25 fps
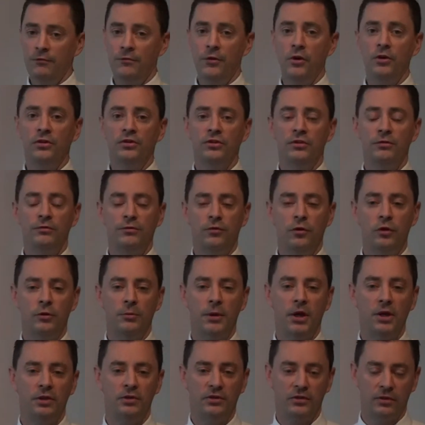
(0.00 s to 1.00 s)
First and
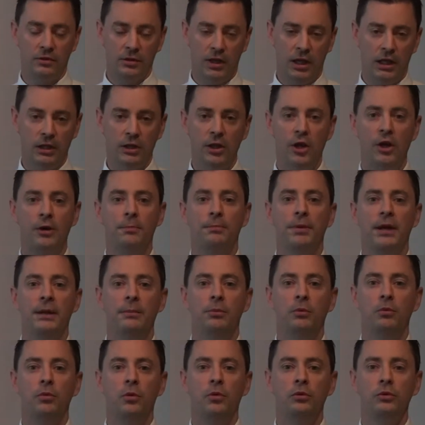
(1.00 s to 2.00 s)
foremost, a lot of
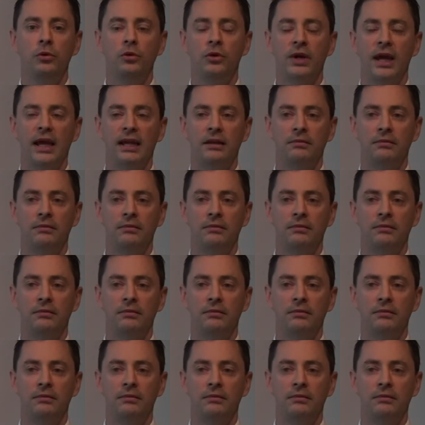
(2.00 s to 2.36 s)
people will look